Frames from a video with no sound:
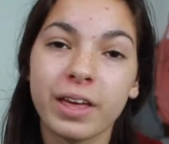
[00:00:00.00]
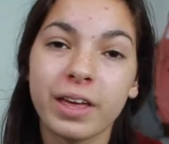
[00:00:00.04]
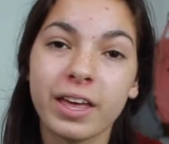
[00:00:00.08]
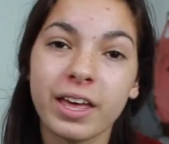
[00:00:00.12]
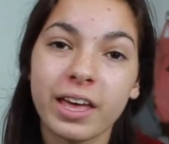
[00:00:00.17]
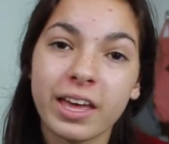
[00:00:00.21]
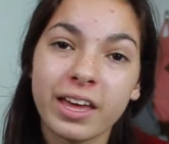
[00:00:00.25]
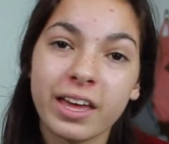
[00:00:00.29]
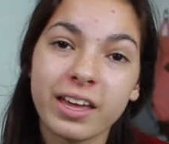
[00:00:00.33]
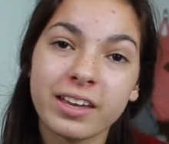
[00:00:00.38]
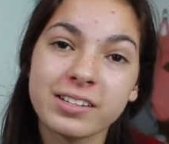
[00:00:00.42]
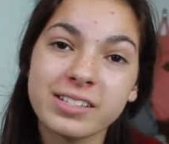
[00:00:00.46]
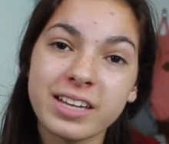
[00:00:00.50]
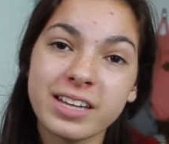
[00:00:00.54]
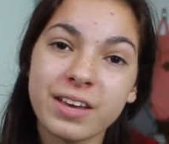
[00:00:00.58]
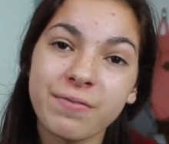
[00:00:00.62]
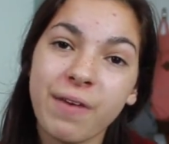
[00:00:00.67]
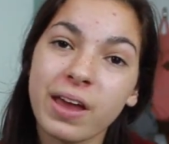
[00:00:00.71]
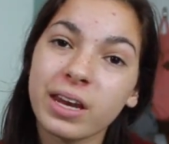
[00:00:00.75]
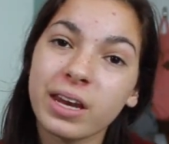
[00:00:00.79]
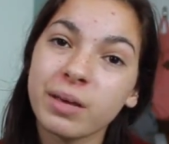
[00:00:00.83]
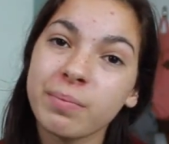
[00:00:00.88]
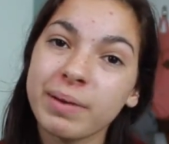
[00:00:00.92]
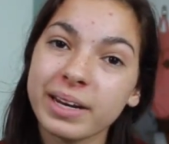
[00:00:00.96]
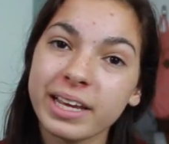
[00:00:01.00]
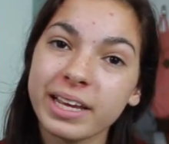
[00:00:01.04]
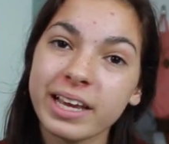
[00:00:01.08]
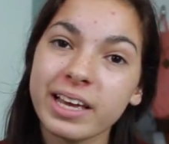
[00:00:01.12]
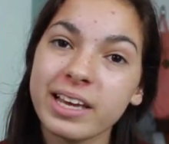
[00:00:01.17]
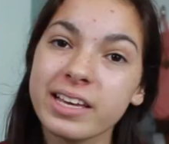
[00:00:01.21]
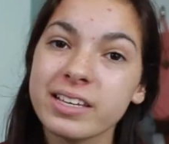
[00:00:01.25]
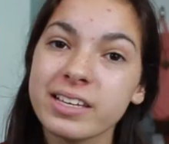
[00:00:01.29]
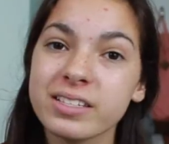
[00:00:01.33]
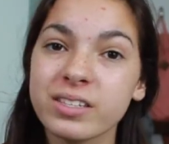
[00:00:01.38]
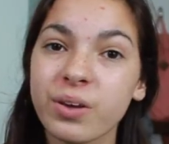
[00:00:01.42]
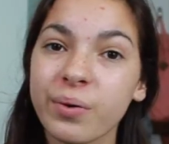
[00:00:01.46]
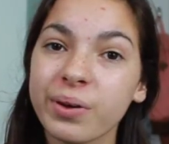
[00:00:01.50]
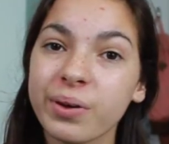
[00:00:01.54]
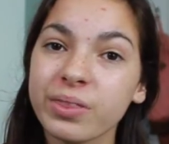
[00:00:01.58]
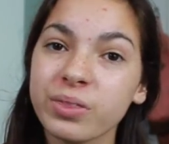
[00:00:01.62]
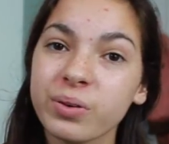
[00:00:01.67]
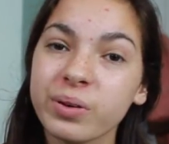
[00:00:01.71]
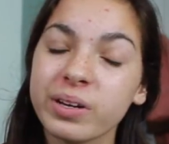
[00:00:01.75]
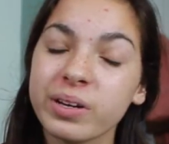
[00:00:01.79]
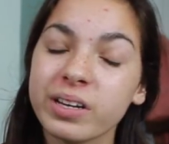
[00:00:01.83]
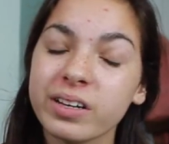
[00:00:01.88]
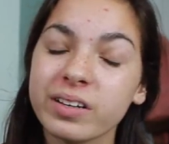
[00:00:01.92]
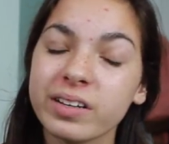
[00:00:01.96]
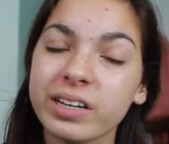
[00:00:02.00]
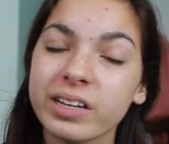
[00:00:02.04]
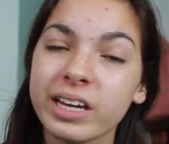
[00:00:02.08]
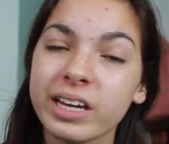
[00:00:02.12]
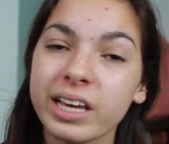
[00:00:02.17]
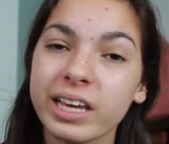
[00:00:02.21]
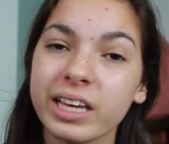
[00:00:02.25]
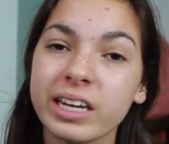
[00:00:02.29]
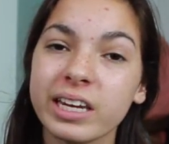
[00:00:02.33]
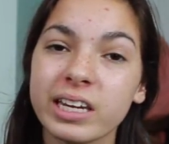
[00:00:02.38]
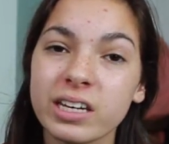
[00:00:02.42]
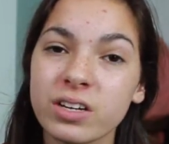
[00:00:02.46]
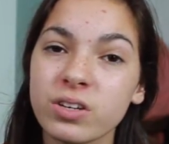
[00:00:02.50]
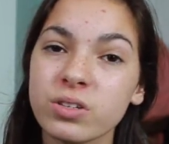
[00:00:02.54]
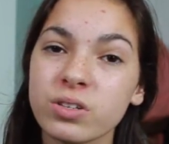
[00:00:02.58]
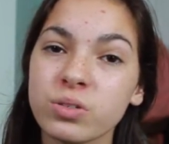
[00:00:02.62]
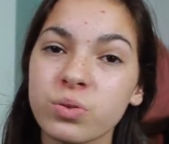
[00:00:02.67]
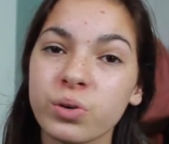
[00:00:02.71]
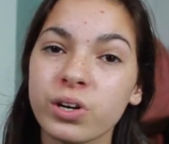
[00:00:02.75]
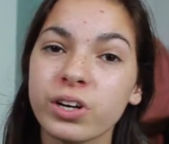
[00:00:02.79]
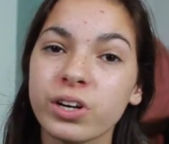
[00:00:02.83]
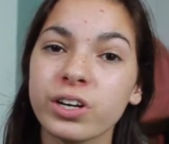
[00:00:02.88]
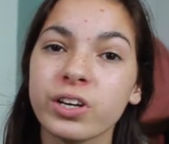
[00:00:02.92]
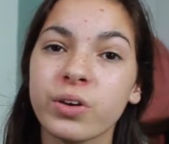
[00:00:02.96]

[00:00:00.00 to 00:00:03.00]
And if anybody is going through an eating disorder,